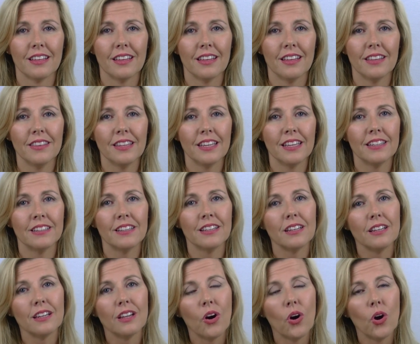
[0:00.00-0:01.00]
And then a
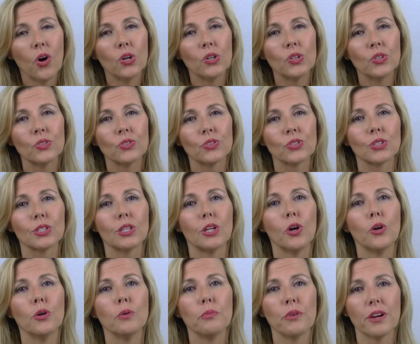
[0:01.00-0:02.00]
long,
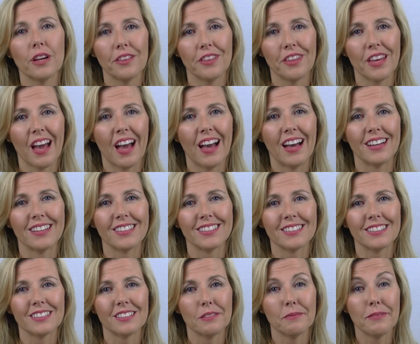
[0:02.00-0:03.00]
slow breath out,
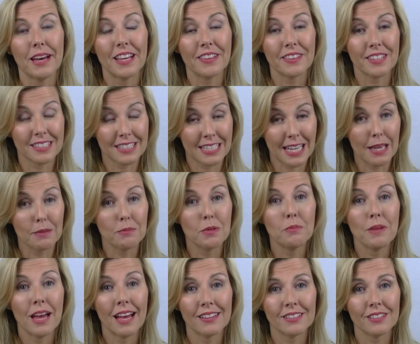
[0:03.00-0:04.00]
about the same
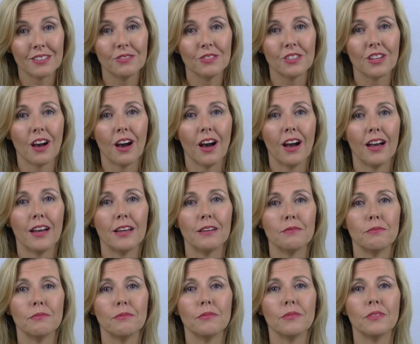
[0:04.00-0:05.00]
amount of
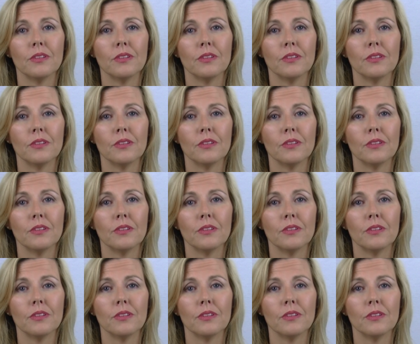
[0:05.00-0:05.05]
time.